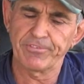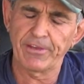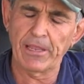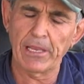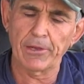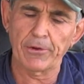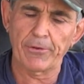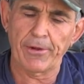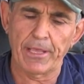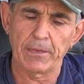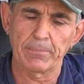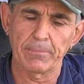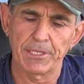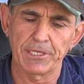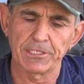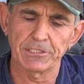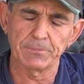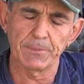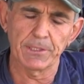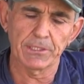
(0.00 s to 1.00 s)
fallow ground
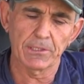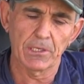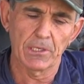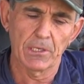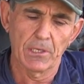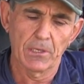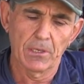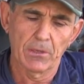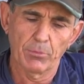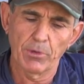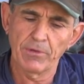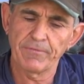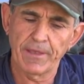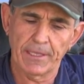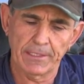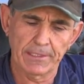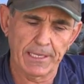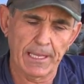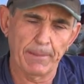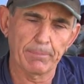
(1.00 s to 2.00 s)
management, we've
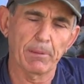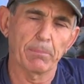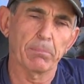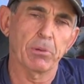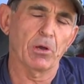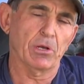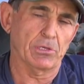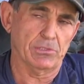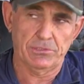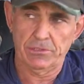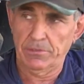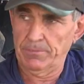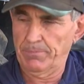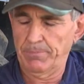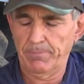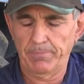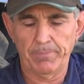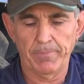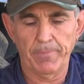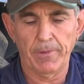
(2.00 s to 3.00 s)
had a couple of blocks
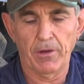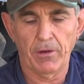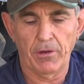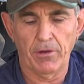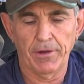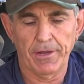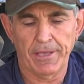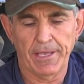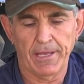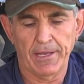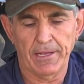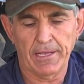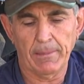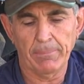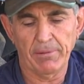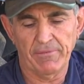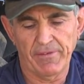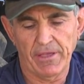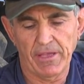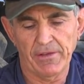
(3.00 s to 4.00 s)
on on our
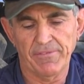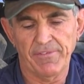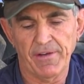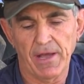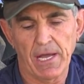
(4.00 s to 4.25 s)
couple of our